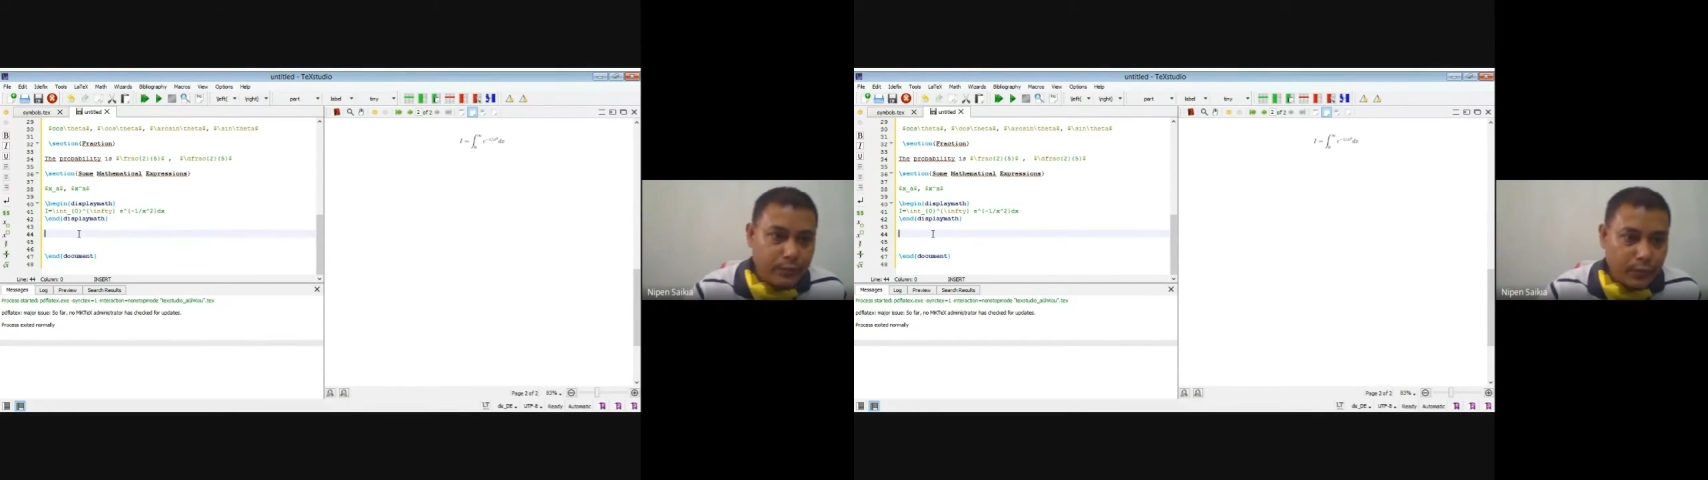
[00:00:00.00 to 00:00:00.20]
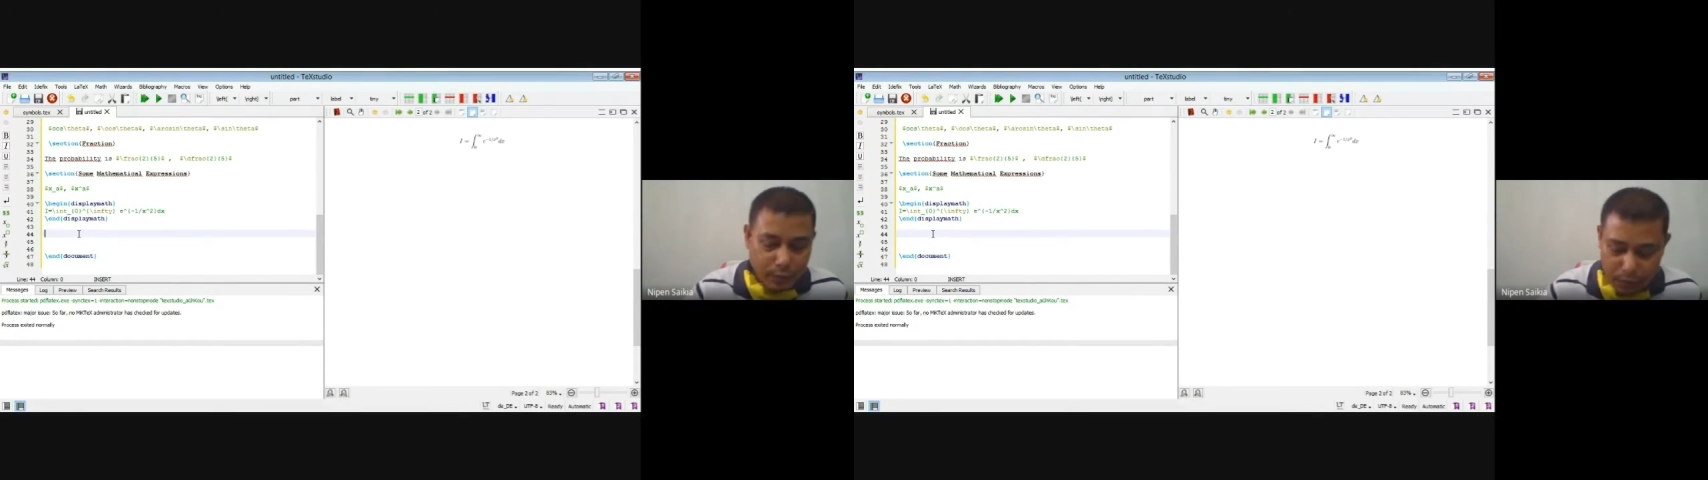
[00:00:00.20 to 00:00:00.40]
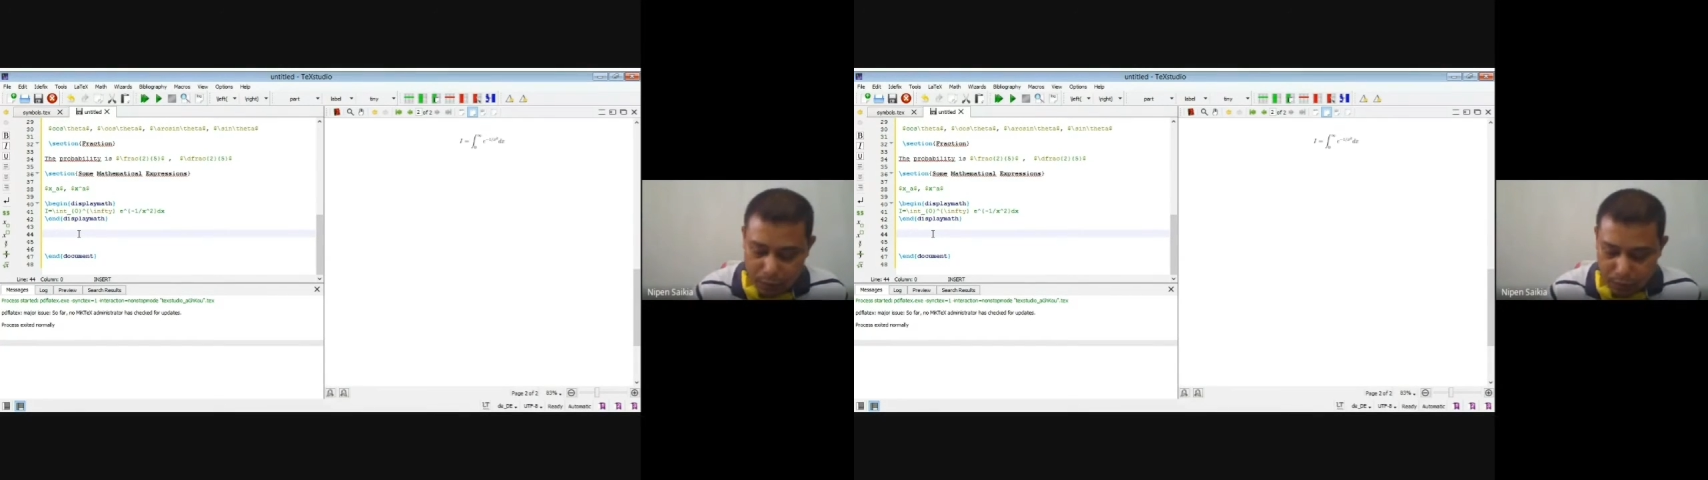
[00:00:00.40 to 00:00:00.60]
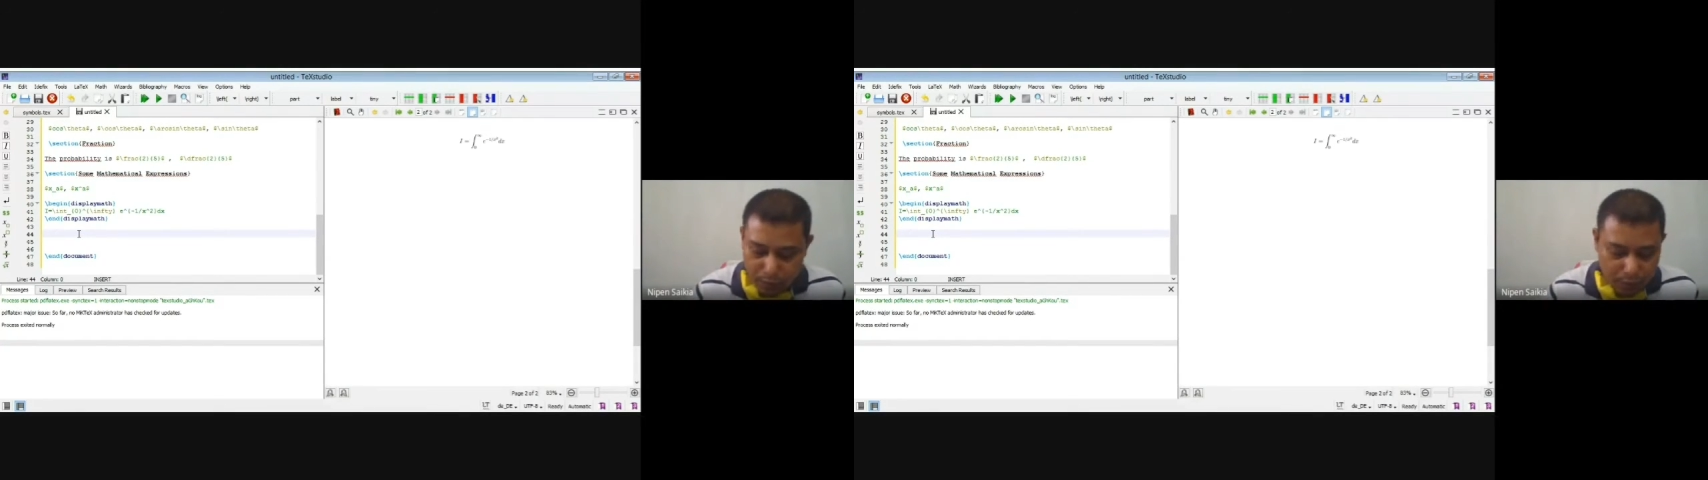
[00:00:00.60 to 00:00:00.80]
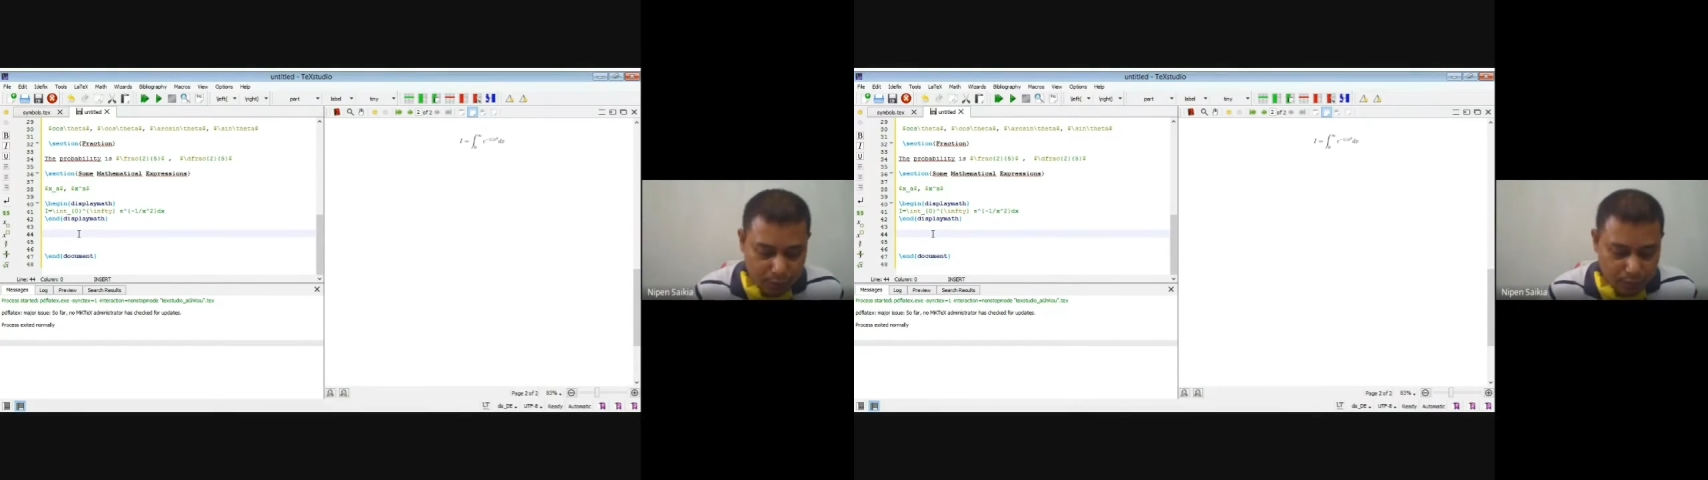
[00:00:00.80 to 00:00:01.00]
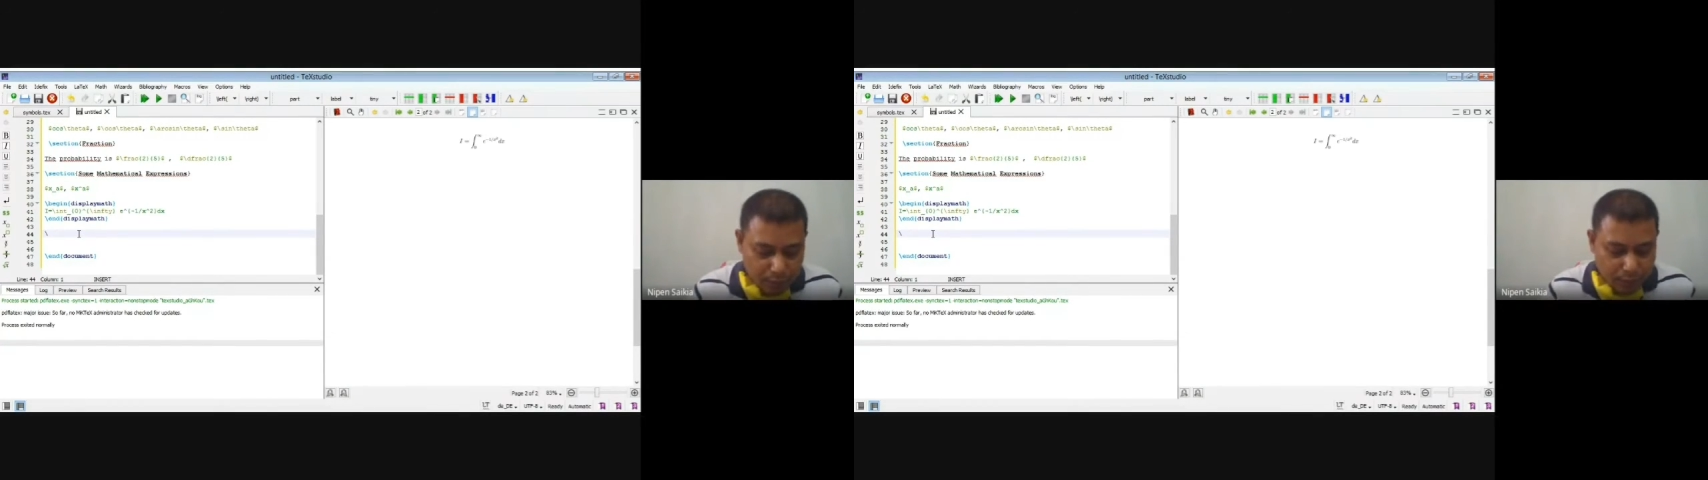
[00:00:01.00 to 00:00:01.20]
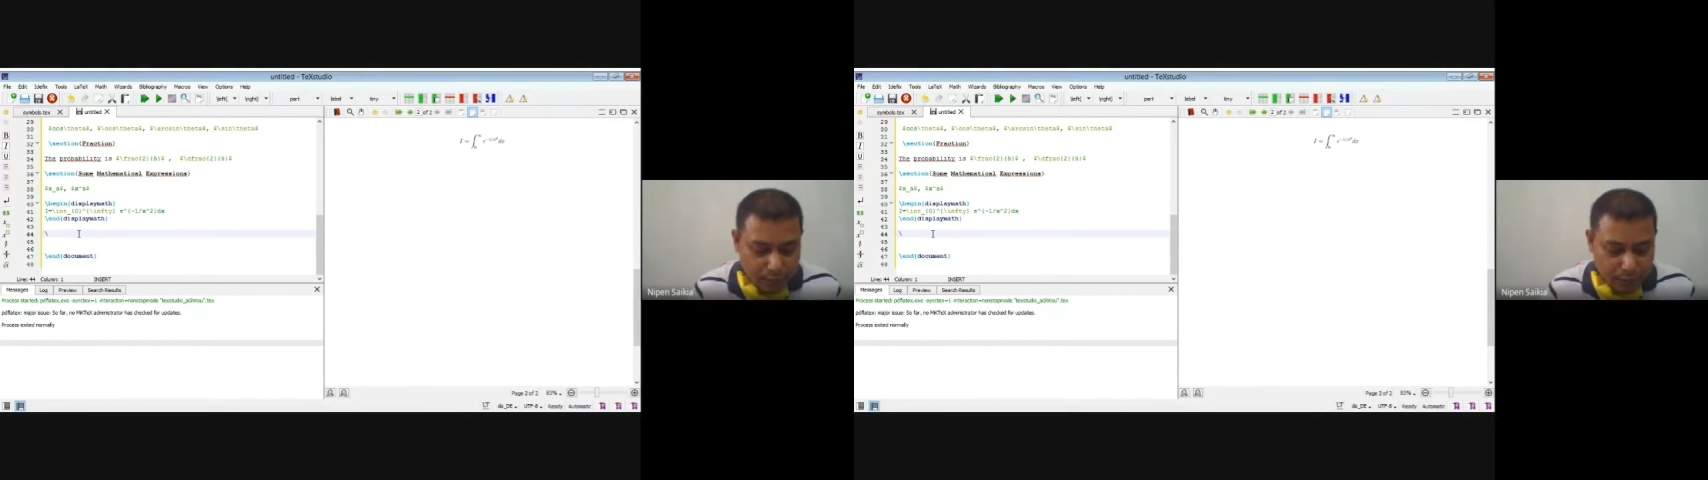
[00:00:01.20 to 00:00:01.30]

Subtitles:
we can write like